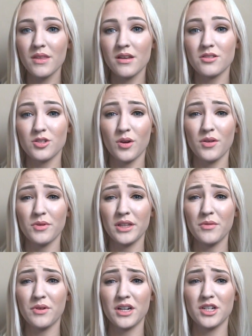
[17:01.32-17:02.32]
So I really
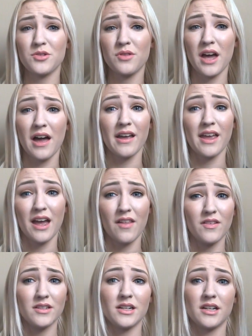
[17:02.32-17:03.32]
want to do that again
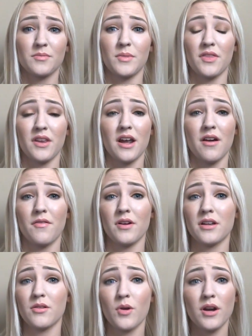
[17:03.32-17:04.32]
this next month and have
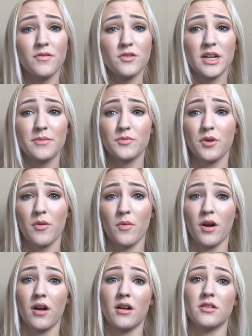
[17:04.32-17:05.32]
quite a few times where I
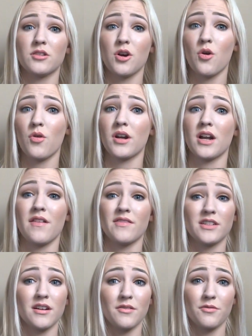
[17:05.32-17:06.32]
wear it on its own and I have a
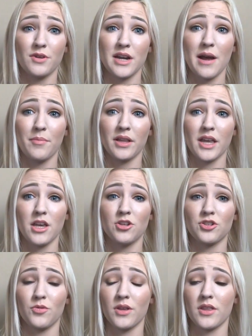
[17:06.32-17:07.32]
ton of
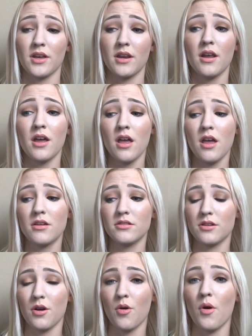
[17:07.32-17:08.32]
reapplication with it.
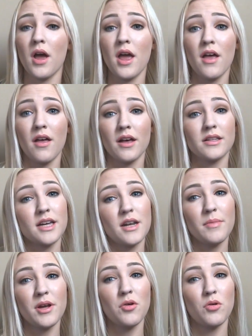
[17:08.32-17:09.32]
So that's kind of
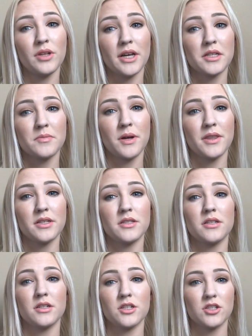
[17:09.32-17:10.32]
my goal next month, is
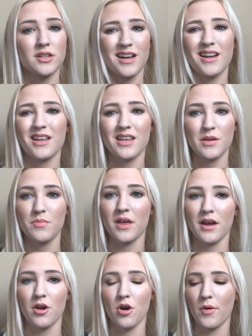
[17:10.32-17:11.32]
to just kind of keep
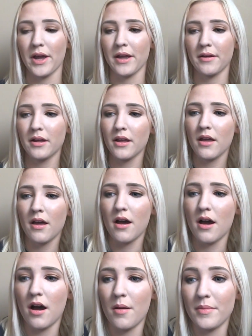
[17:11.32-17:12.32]
that going,
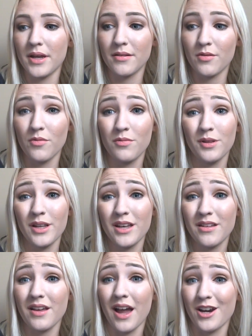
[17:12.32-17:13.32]
and
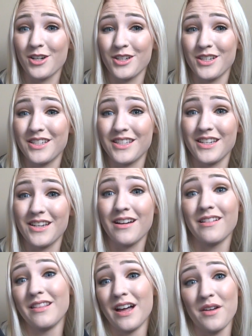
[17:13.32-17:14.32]
hopefully actually see a
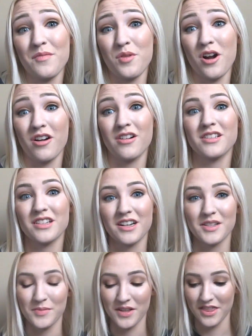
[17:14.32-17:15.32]
lot of progress
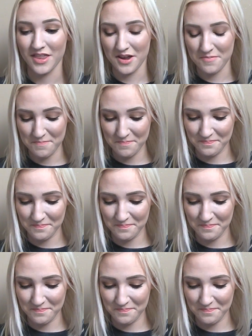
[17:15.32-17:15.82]
next month then.